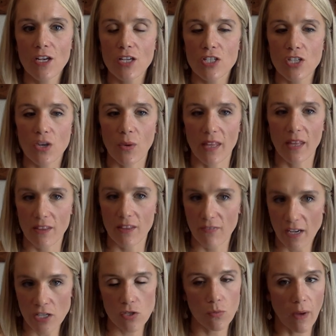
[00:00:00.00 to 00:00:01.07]
So in the
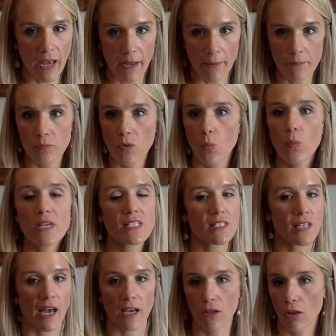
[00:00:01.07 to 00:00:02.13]
Faster Way, we
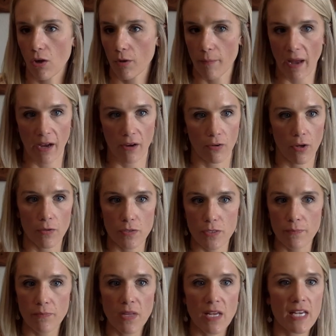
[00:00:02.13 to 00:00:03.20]
cycle our macros.
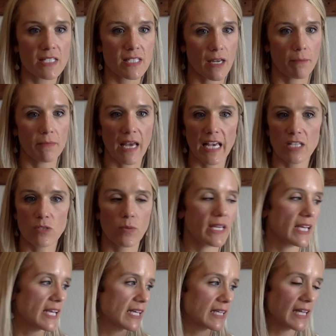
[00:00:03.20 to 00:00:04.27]
Some days we
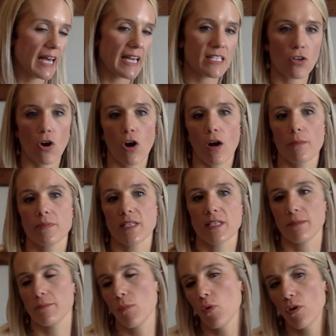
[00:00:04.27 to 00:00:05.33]
eat less carbs
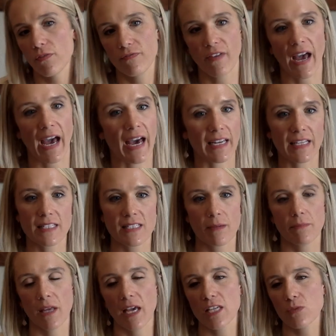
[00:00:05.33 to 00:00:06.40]
and more fat, and
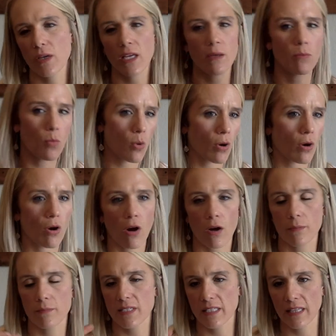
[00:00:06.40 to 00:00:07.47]
some days we eat more
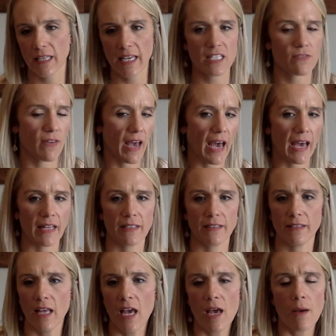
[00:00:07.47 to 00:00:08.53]
carbs and less fat
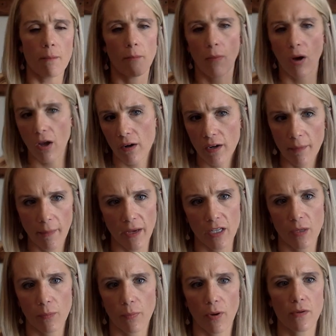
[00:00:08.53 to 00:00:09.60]
and moderate
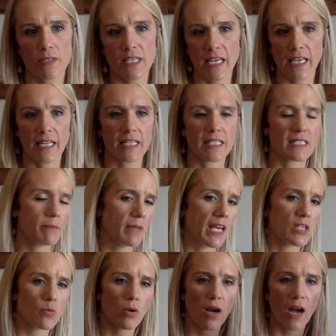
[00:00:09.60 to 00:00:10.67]
amount of protein, and some
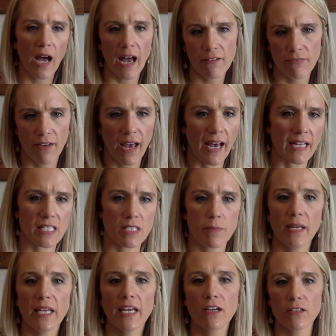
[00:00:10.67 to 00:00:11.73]
days we're high fats.
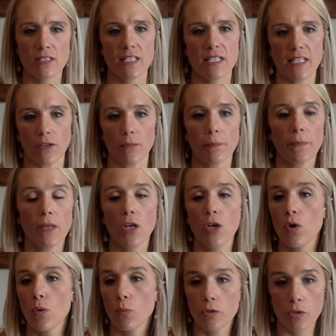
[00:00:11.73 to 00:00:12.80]
But here's the deal.
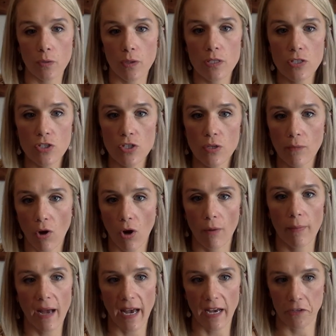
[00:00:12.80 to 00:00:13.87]
When you consume
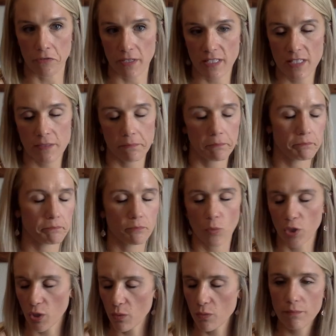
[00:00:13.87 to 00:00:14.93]
carbohydrates,
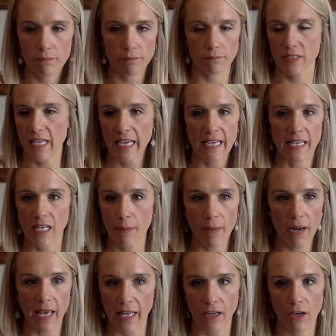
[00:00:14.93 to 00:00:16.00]
when you say eat a
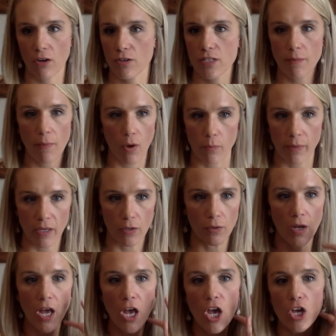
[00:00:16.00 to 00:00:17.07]
banana or some oatmeal,
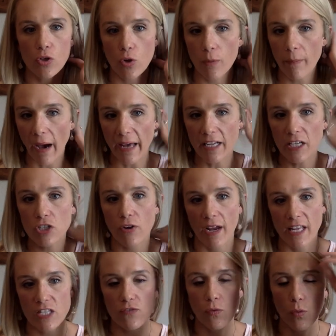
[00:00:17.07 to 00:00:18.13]
your body
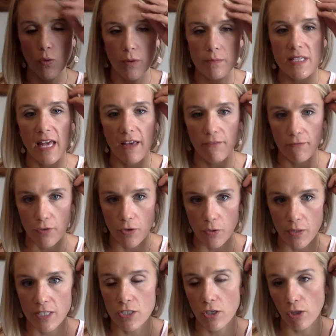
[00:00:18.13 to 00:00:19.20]
transforms that
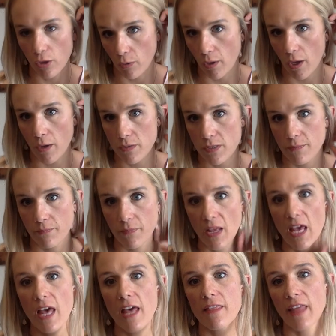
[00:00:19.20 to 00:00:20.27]
food into glucose.
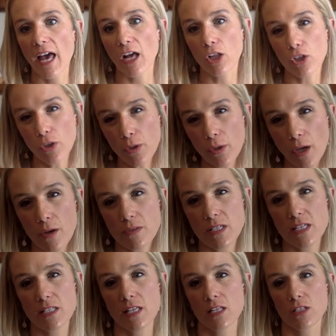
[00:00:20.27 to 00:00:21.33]
That glucose
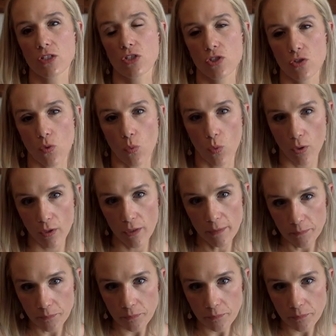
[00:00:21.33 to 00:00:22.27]
is then stored